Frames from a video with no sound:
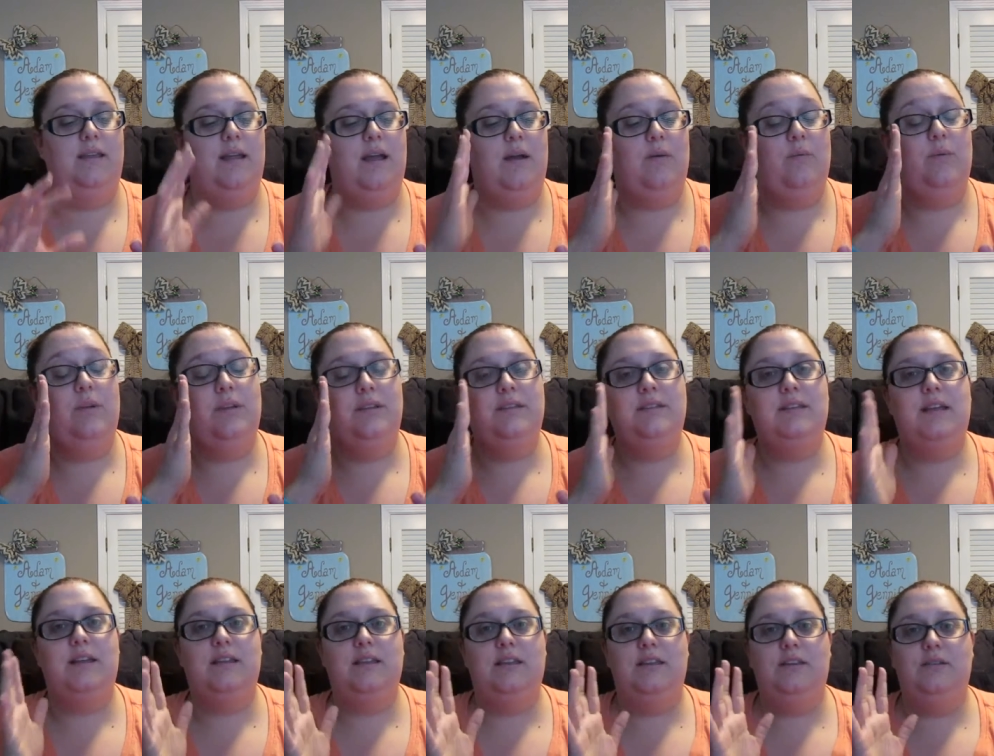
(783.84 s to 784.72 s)
I will
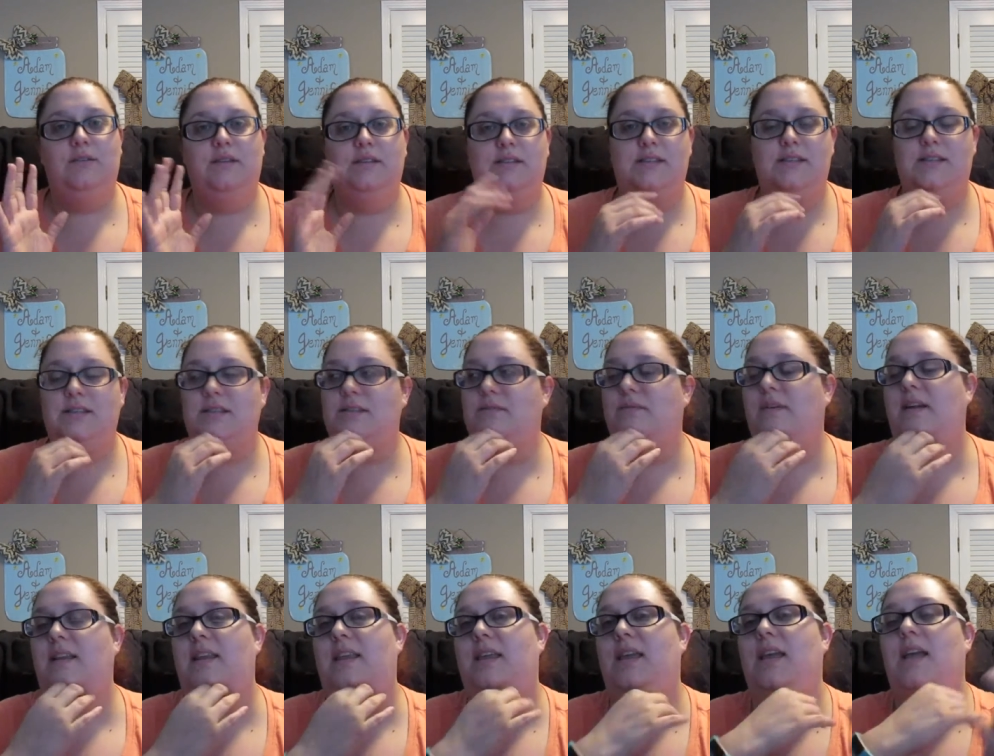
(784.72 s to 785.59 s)
tell you, because this is
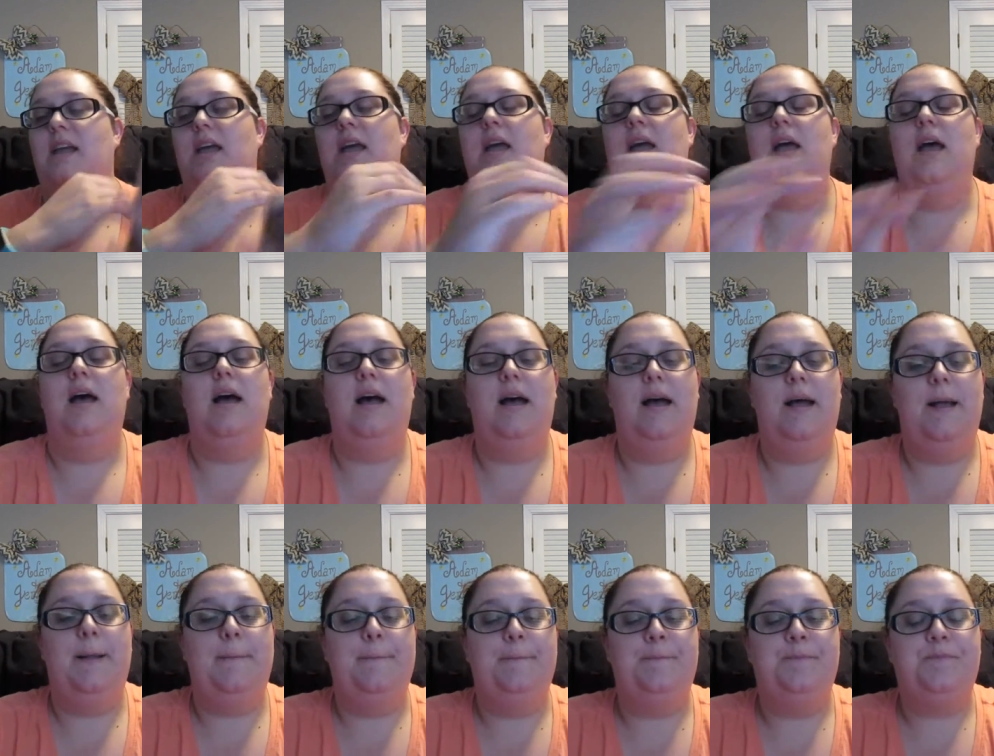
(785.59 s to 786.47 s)
funny,
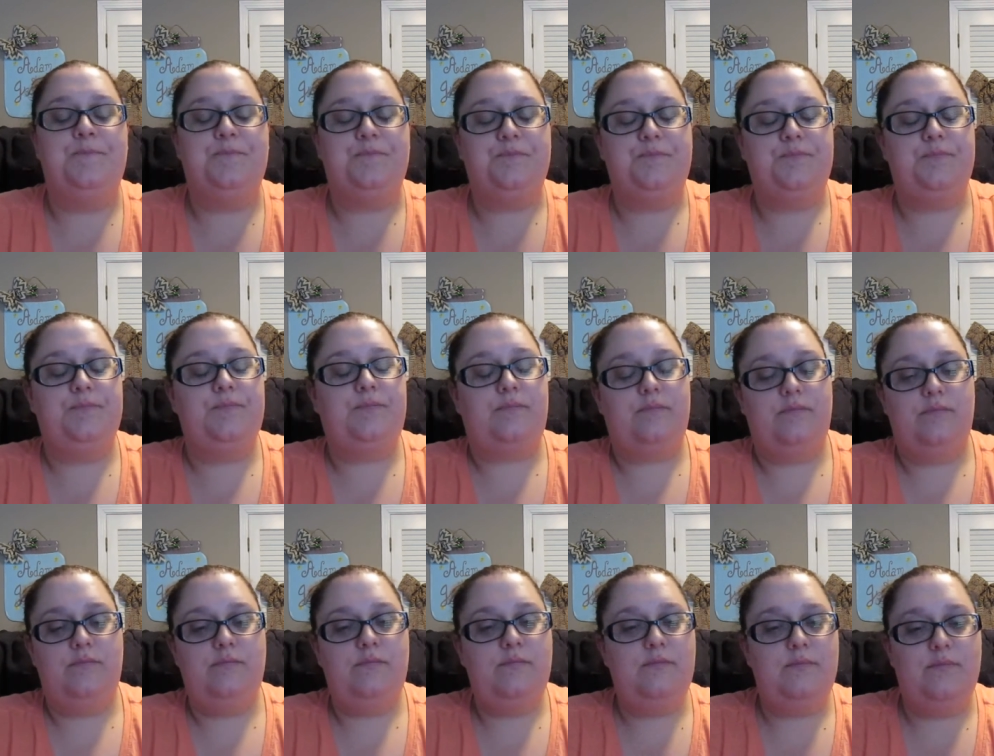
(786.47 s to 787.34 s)

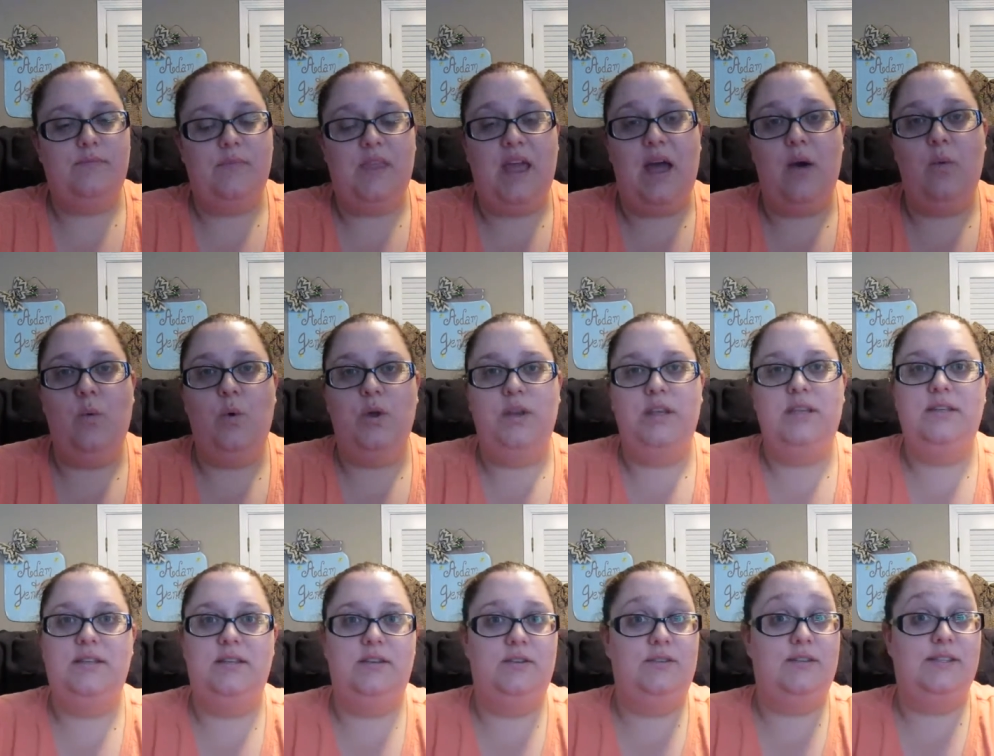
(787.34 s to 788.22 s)
I
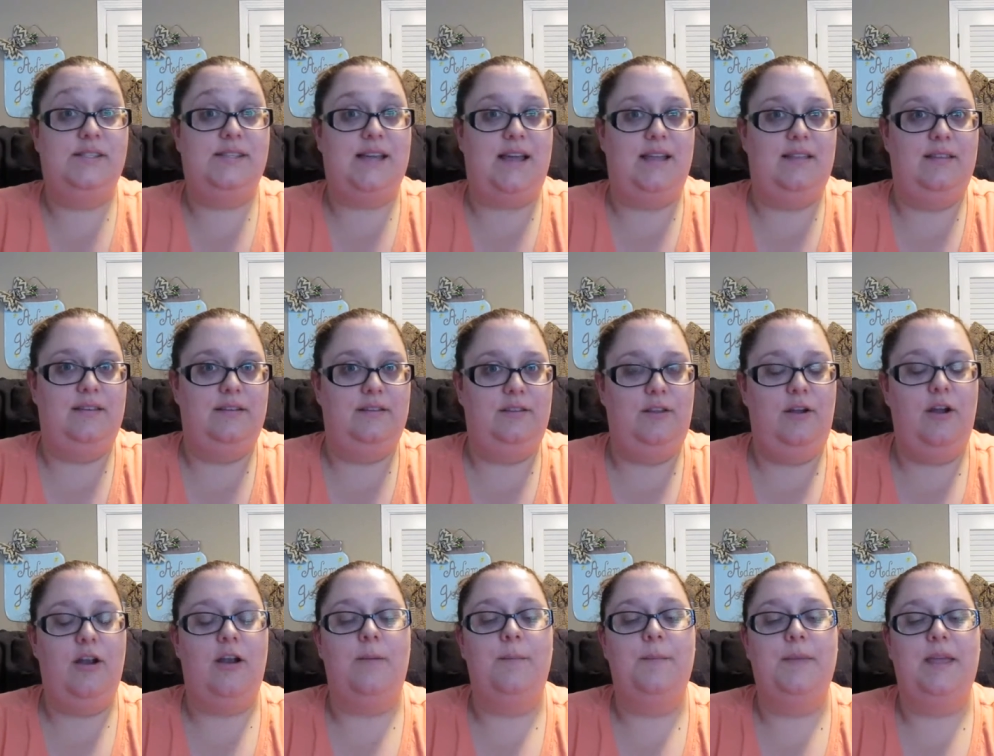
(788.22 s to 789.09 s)
wanted to do the silent
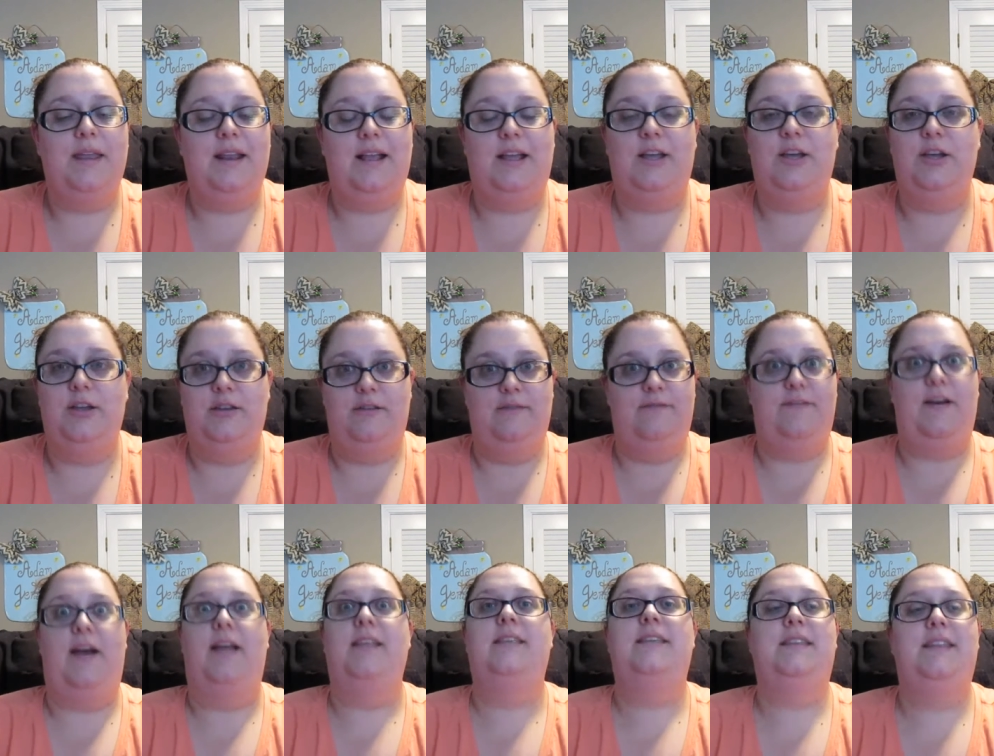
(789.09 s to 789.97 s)
alarm and I couldn't
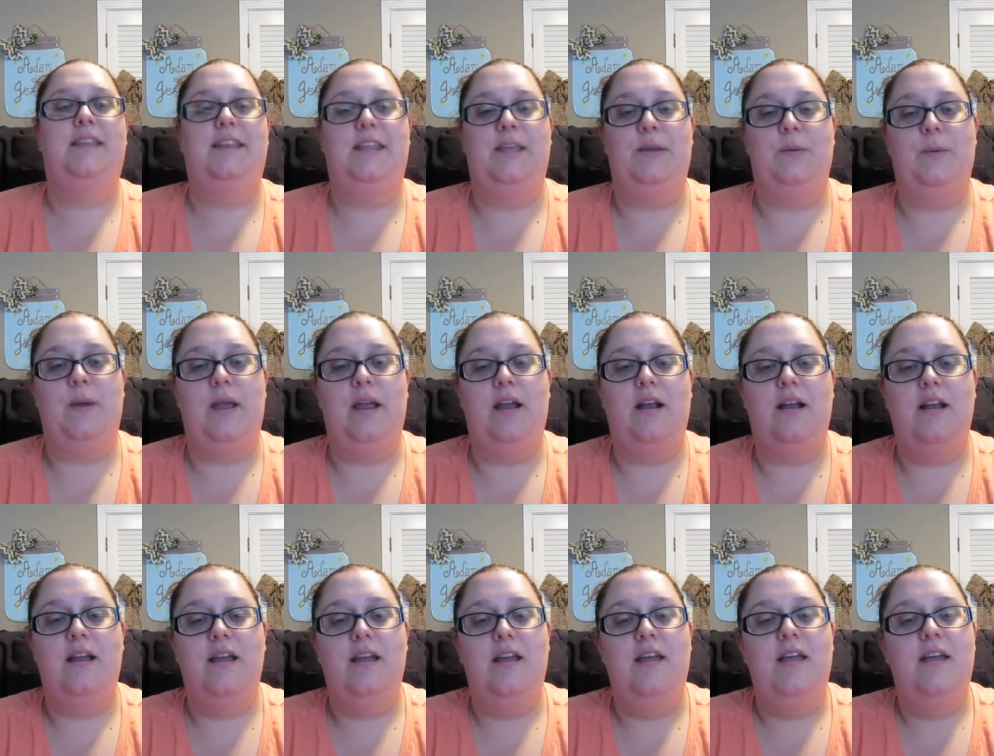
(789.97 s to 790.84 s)
find it
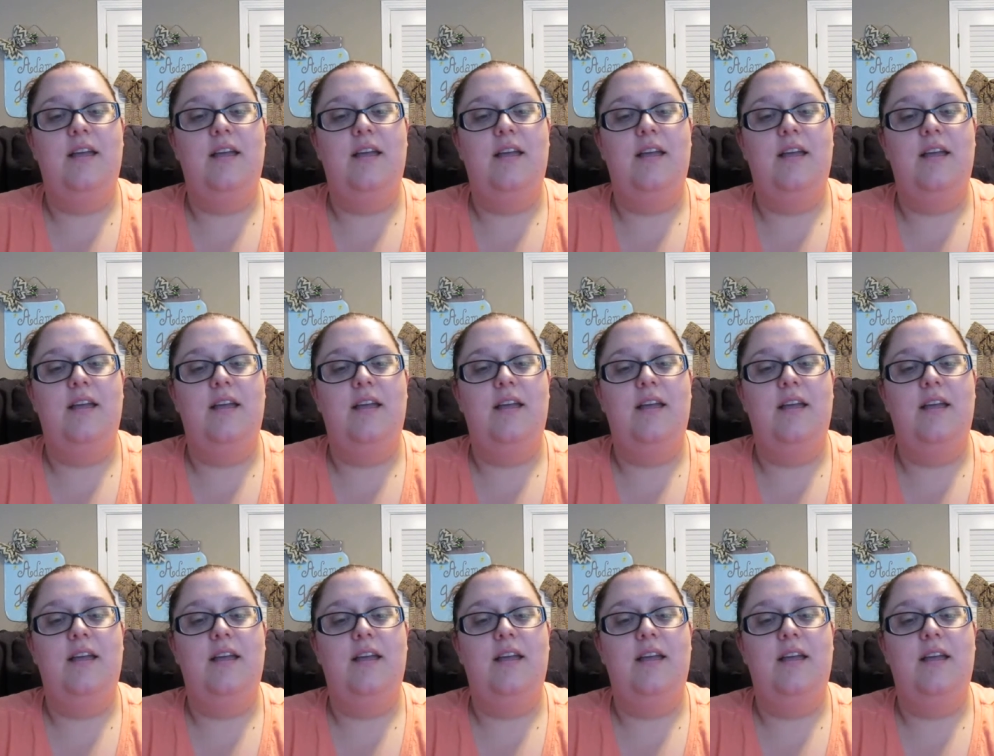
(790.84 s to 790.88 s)
anywhere.